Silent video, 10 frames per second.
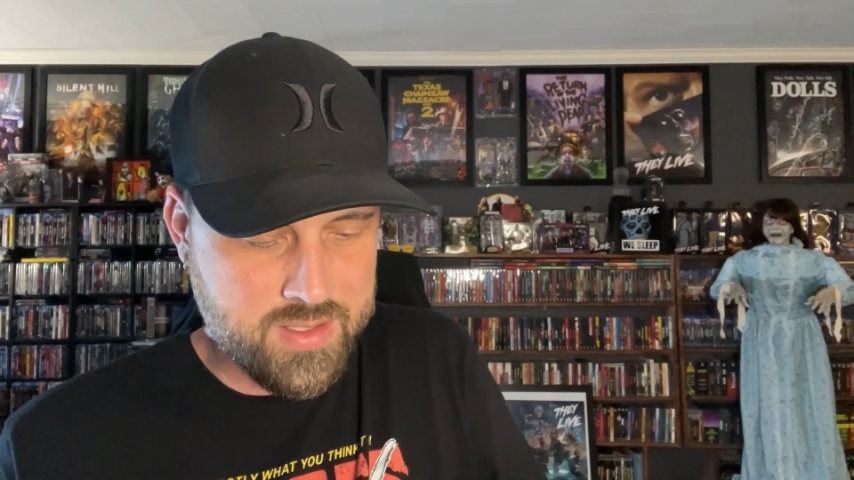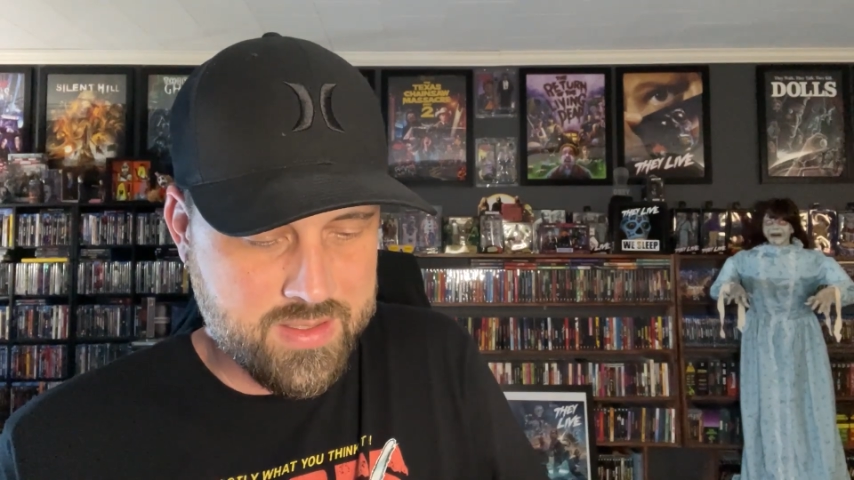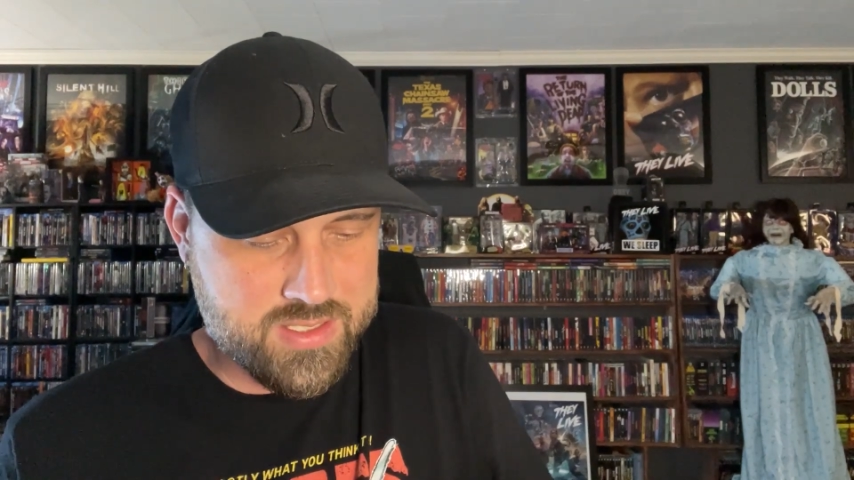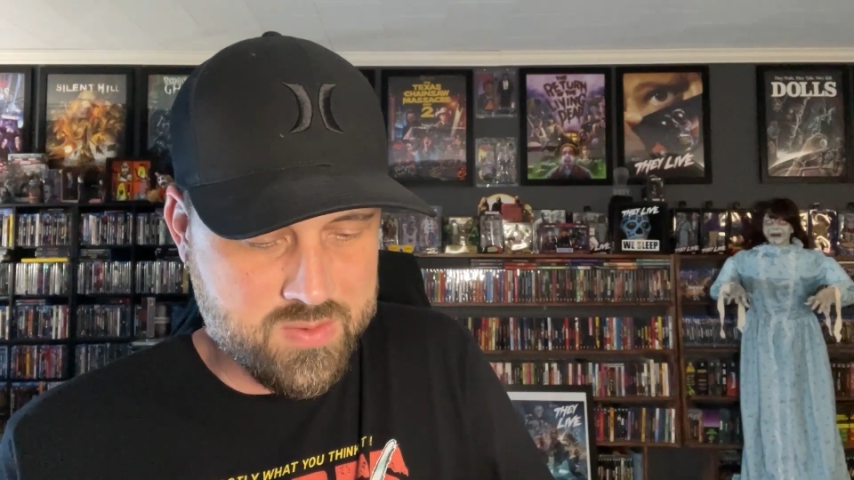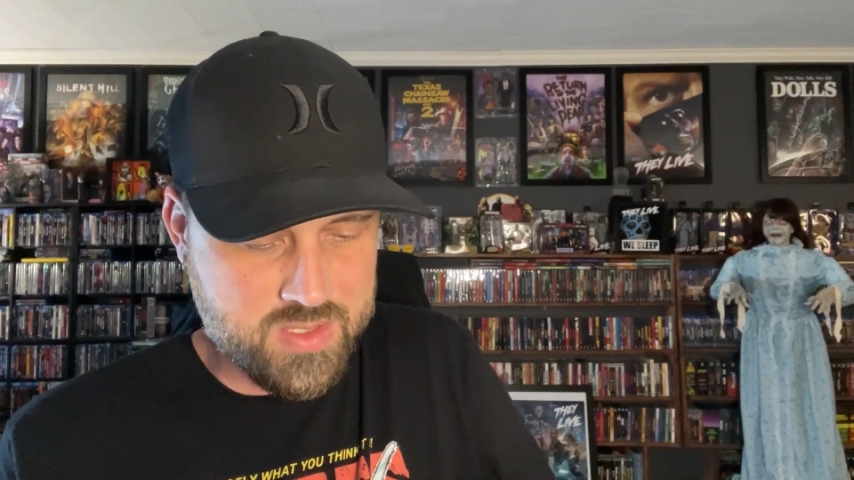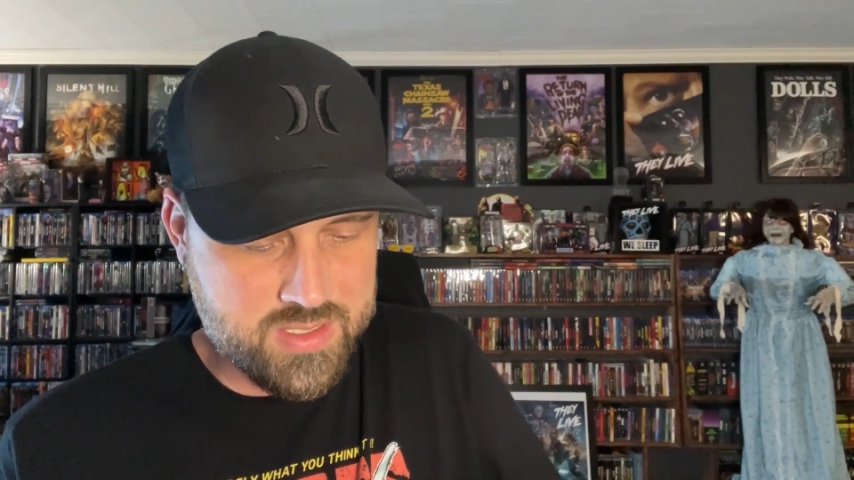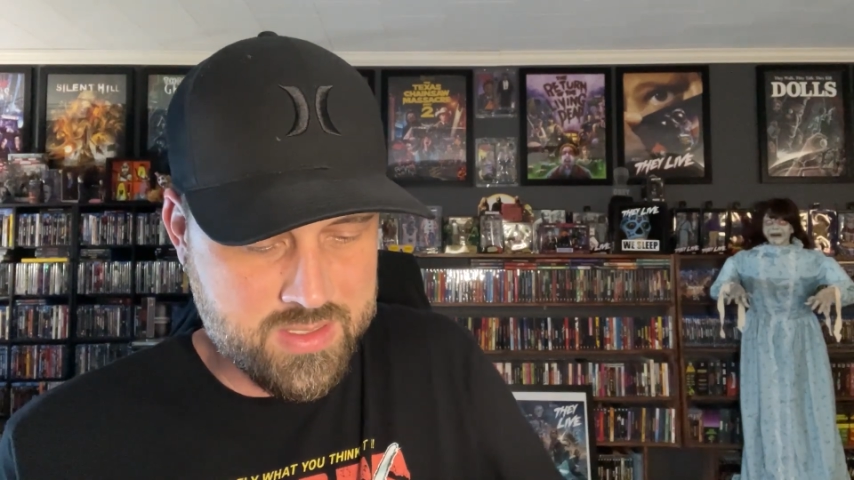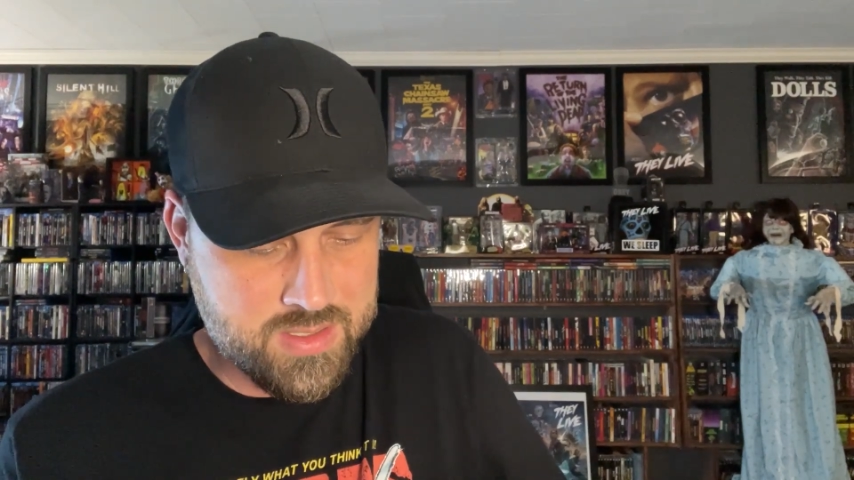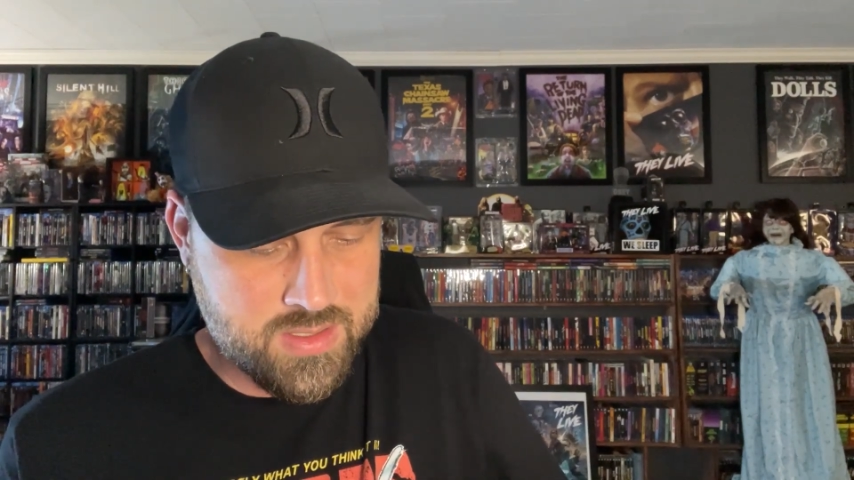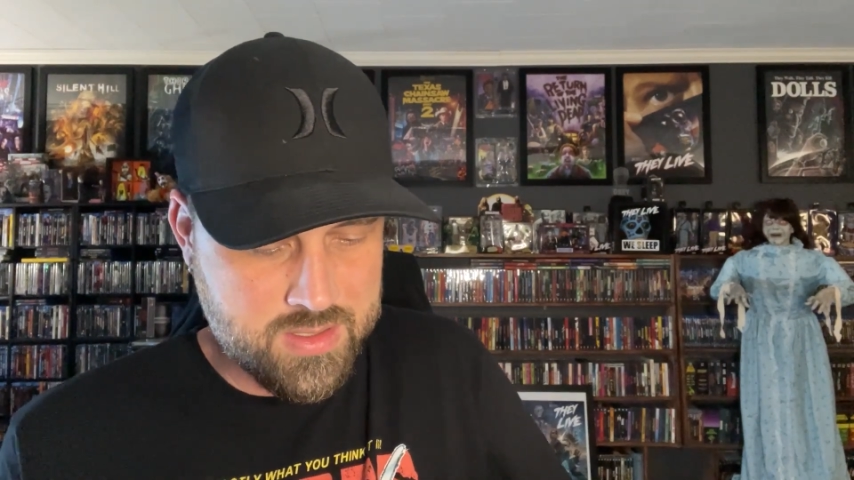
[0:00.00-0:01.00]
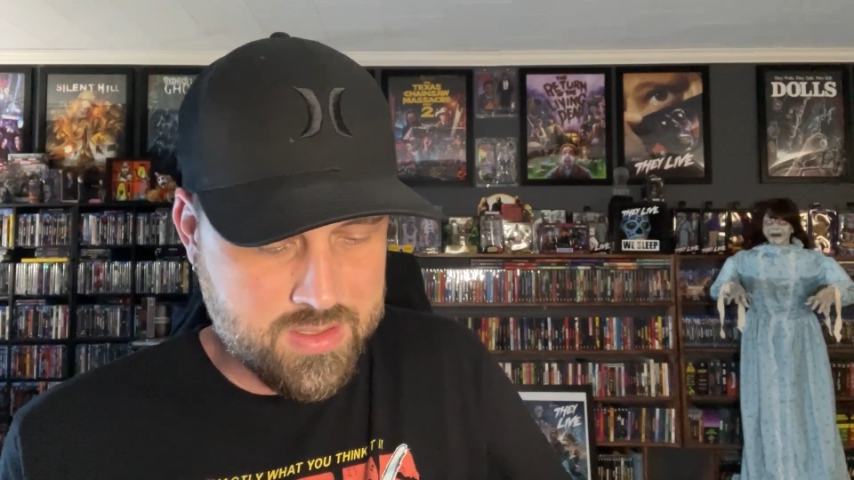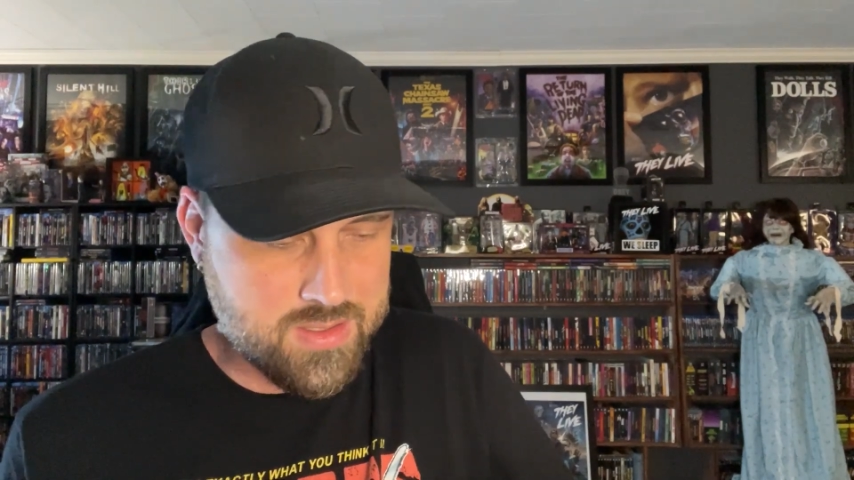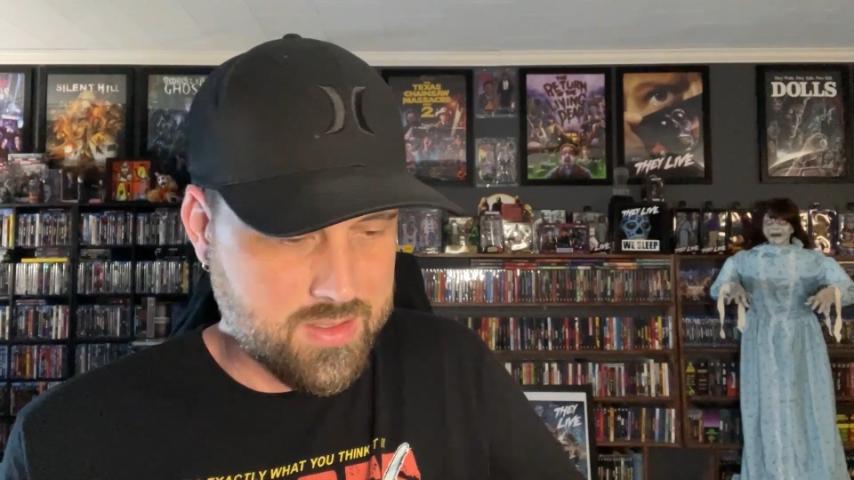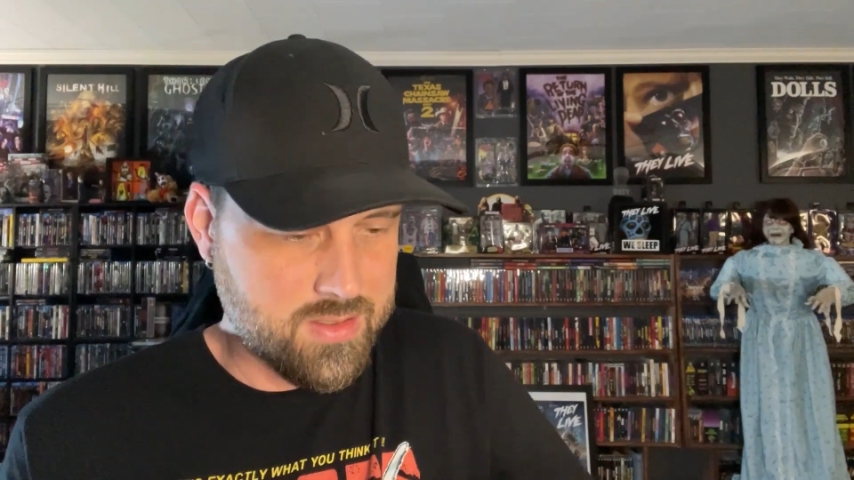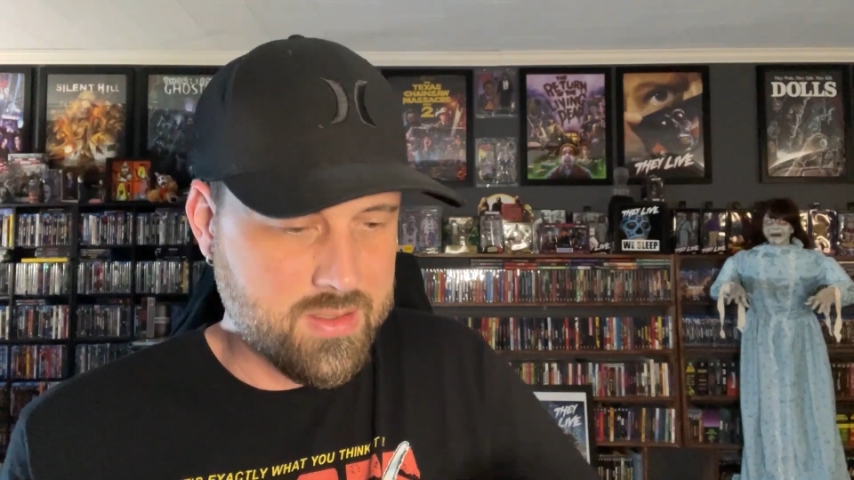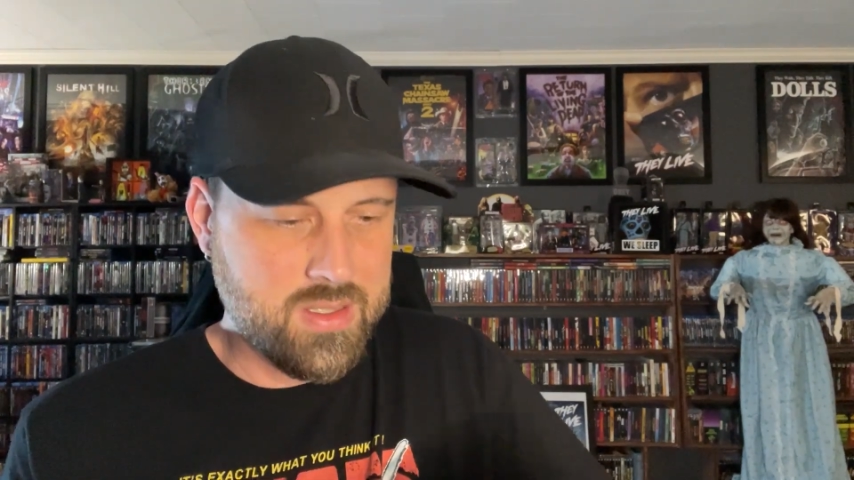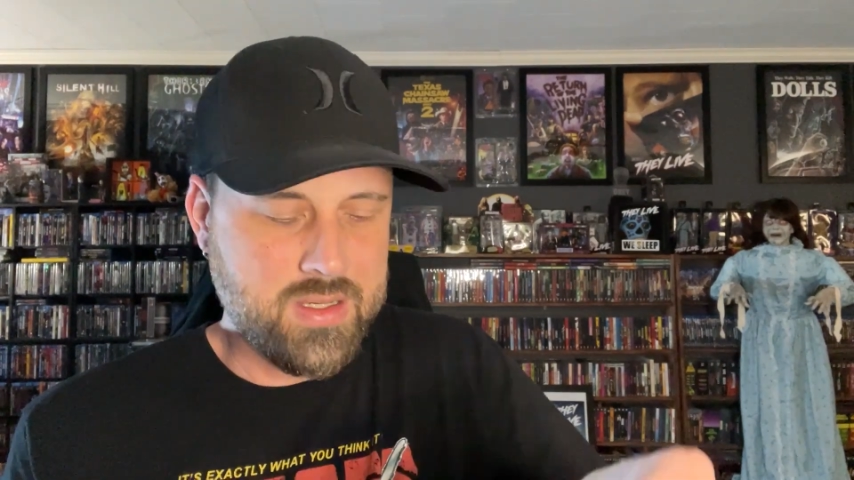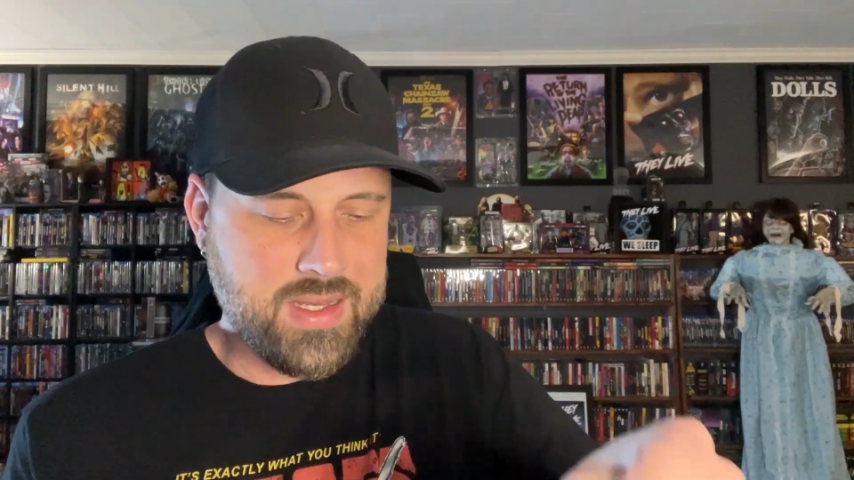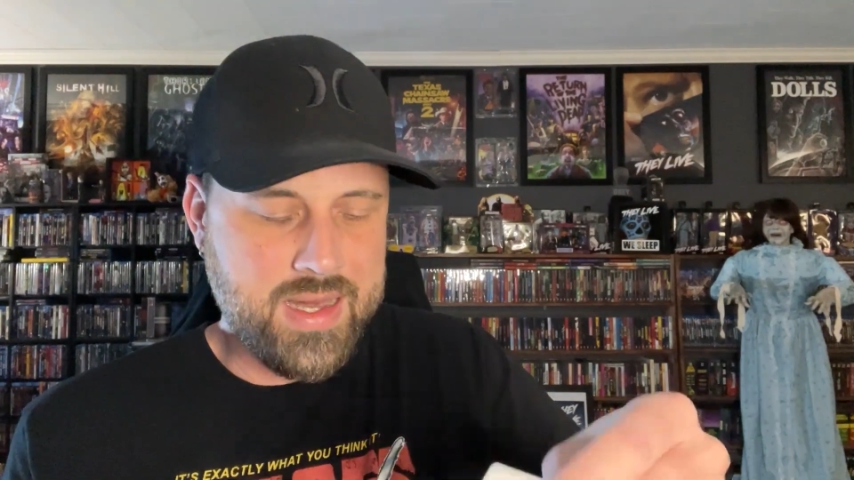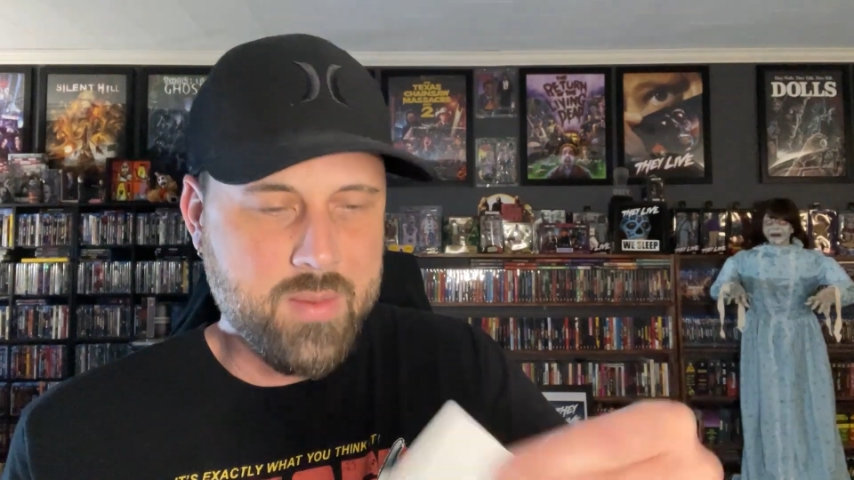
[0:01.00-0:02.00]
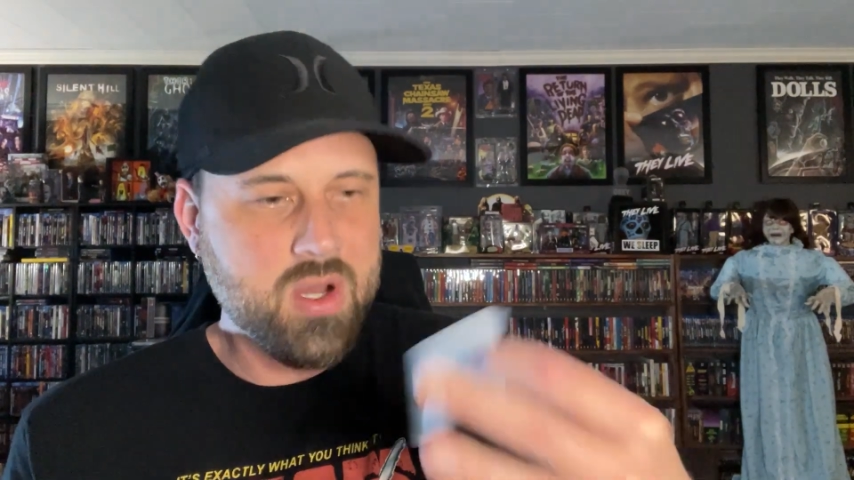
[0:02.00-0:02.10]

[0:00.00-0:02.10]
This one came